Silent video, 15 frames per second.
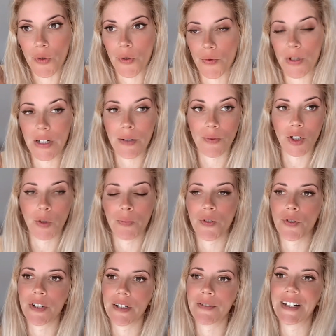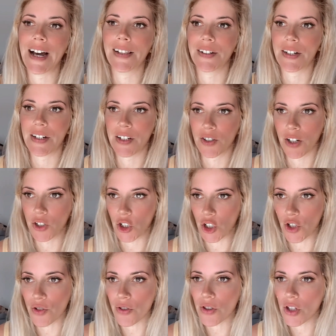3D realm, 3D reality here on
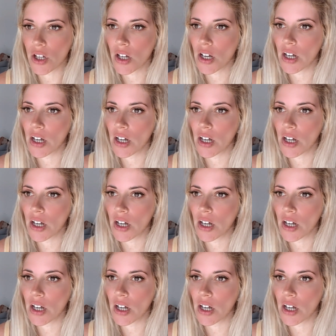Earth.